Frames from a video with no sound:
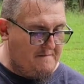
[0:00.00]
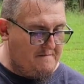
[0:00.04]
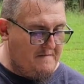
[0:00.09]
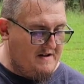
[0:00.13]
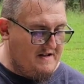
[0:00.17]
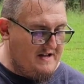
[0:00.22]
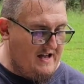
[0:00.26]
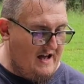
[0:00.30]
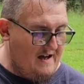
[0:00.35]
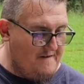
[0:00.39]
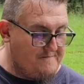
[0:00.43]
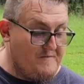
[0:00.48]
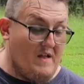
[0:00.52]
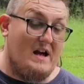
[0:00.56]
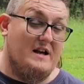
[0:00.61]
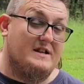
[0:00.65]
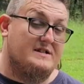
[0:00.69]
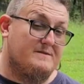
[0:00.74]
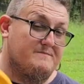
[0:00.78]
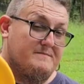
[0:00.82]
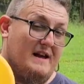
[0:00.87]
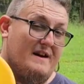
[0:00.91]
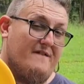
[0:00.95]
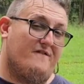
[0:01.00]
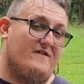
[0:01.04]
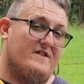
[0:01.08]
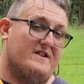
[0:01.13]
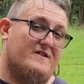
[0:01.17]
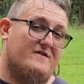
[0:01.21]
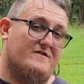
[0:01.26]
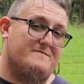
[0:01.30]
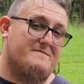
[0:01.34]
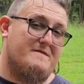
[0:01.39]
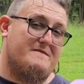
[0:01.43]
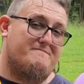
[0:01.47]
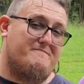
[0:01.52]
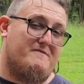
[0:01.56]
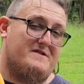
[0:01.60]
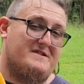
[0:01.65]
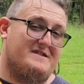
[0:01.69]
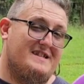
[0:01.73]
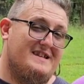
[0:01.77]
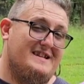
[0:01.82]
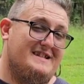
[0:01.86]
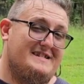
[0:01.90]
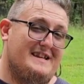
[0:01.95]
But yeah, so I'm definitely going to be
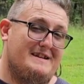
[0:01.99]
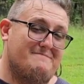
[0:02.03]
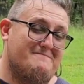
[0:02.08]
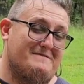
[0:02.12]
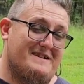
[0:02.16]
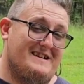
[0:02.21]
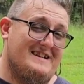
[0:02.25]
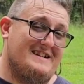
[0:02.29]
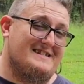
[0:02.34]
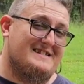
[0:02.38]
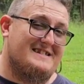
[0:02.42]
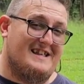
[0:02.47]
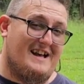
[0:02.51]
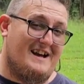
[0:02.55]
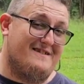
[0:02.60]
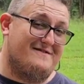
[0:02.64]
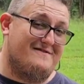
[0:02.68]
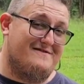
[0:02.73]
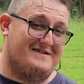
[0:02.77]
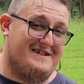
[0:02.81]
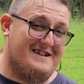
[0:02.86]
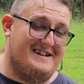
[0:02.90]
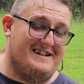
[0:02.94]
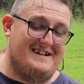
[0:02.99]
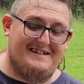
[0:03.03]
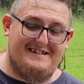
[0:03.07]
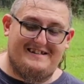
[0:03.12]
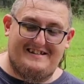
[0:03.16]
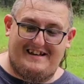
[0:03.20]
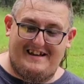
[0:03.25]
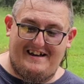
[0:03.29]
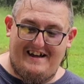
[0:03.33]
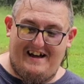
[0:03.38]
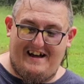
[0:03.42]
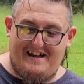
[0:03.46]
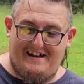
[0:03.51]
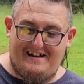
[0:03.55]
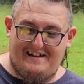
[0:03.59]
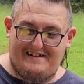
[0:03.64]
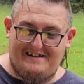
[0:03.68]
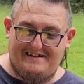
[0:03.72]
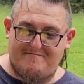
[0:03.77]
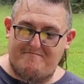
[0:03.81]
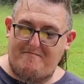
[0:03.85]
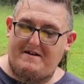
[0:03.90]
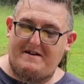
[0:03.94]
putting these up against other discs, putt
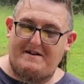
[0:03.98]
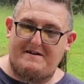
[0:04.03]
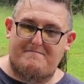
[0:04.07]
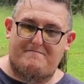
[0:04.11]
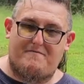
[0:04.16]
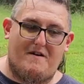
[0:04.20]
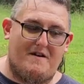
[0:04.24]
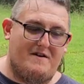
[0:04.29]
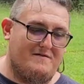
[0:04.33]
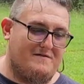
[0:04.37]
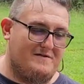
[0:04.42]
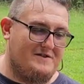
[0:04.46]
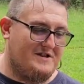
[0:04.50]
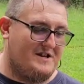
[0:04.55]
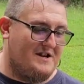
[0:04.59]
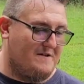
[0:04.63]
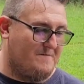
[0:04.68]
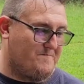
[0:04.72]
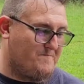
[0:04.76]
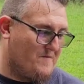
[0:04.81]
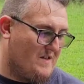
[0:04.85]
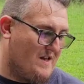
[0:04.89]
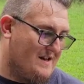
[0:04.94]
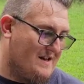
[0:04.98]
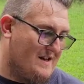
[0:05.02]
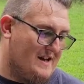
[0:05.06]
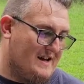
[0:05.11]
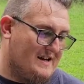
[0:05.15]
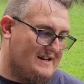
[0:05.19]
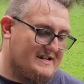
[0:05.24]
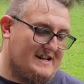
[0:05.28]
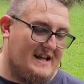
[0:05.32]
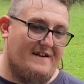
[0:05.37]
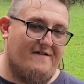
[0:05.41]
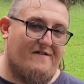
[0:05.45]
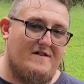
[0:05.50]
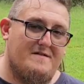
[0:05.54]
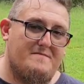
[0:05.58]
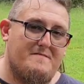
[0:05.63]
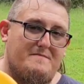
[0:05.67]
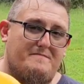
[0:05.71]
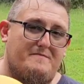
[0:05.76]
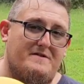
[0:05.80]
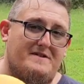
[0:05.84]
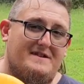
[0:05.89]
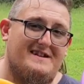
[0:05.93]
and approach. Definitely
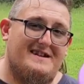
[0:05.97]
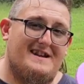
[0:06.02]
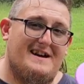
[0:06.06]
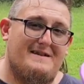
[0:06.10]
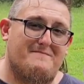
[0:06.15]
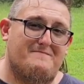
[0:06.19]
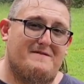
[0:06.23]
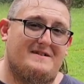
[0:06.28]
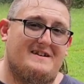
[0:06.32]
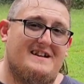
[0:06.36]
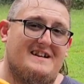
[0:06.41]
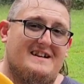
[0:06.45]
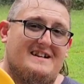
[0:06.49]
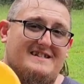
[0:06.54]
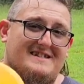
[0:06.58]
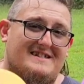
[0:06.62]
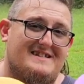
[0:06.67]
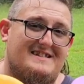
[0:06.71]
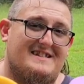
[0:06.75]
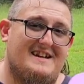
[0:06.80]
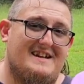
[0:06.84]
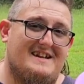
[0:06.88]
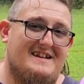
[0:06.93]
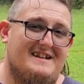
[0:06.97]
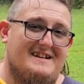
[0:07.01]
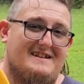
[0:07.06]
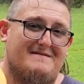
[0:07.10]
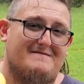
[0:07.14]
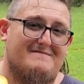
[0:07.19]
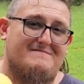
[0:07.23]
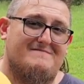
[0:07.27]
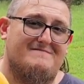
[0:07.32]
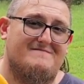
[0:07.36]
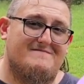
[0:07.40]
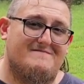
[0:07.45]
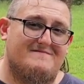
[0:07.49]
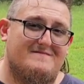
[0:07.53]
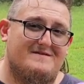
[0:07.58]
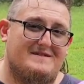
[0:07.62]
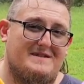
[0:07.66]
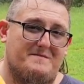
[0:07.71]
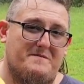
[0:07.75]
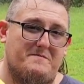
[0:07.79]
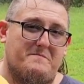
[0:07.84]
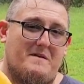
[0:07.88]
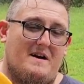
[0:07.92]
be putting it up against
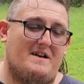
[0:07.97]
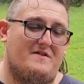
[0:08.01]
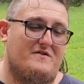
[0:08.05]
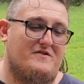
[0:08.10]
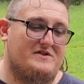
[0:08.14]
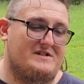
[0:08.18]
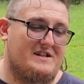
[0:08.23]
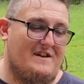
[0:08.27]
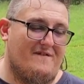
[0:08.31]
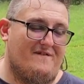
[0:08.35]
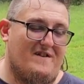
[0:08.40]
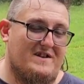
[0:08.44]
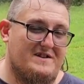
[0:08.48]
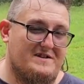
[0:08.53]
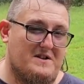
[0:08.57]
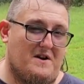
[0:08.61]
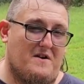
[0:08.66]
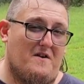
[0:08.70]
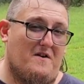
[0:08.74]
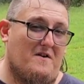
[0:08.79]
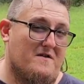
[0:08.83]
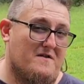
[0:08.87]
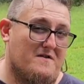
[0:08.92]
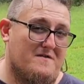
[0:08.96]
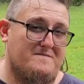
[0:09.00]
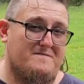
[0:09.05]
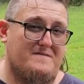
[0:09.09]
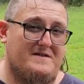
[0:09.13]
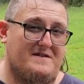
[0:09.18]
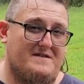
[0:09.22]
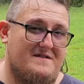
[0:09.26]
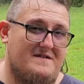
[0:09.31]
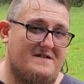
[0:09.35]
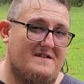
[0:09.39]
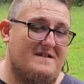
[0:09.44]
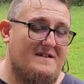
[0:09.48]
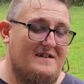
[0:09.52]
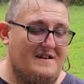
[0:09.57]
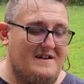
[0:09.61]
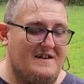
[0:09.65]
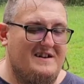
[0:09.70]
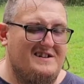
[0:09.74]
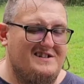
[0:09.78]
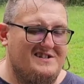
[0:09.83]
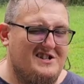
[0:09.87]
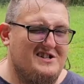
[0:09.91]
some of my other stuff like the Harp and
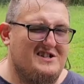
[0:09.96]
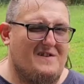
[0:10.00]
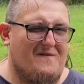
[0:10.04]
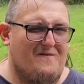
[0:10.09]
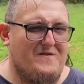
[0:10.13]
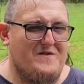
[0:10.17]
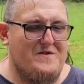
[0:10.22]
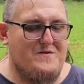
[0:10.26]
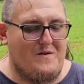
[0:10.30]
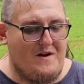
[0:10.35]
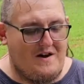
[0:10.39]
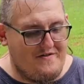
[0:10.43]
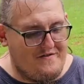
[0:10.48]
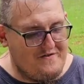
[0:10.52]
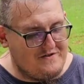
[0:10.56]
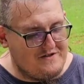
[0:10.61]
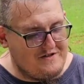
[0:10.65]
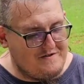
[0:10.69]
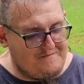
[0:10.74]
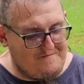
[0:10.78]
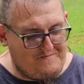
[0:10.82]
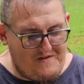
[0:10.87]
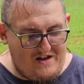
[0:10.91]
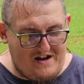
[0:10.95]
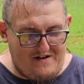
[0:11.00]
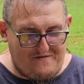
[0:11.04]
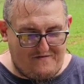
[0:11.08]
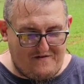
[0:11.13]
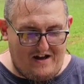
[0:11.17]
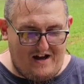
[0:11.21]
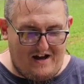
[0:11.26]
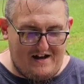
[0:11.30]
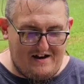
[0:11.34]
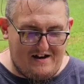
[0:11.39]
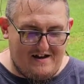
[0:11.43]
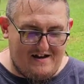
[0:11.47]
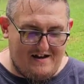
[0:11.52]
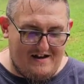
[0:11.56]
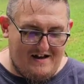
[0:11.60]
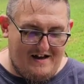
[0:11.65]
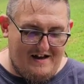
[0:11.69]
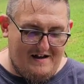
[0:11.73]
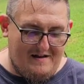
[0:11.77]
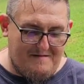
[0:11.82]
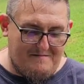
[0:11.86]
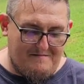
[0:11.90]
just a few others that I've got.
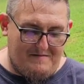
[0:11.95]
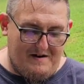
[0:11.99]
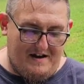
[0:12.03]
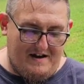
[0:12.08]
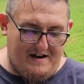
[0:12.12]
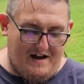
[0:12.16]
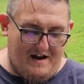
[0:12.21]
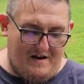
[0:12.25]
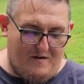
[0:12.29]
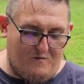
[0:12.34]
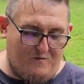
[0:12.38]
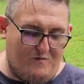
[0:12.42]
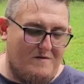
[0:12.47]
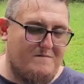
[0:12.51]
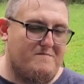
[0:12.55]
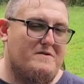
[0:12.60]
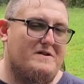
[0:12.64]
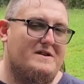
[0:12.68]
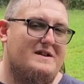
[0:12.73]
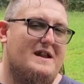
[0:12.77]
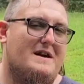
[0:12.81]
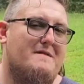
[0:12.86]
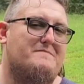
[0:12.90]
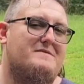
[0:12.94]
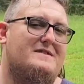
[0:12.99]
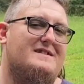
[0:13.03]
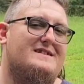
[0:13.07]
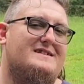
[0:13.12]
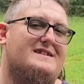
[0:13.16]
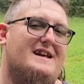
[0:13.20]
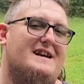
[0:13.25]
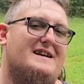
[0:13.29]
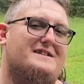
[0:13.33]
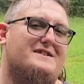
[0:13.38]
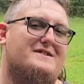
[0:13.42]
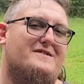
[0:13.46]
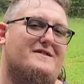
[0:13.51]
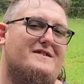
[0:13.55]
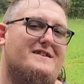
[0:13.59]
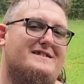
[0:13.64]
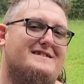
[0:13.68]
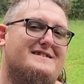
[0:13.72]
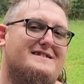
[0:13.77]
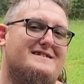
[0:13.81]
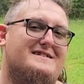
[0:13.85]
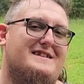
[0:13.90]
But we'll put it up to the test,
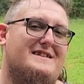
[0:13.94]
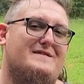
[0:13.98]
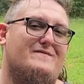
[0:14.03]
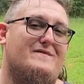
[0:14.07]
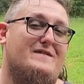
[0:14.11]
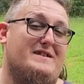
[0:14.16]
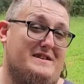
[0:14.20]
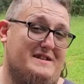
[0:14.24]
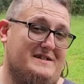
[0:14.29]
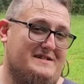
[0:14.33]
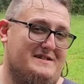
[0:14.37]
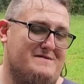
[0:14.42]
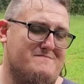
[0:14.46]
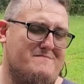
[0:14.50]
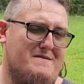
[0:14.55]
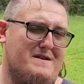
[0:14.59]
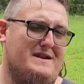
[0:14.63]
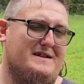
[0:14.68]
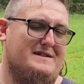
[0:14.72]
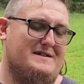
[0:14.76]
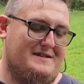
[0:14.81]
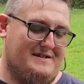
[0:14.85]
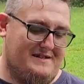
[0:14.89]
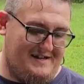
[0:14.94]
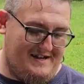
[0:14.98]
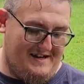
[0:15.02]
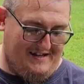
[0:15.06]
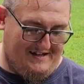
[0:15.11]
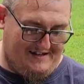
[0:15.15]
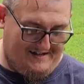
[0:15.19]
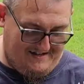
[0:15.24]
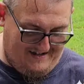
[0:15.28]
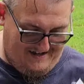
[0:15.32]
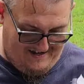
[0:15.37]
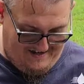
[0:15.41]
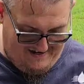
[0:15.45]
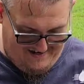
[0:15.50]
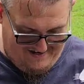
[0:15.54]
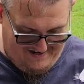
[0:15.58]
Chris, and see if it is the best disc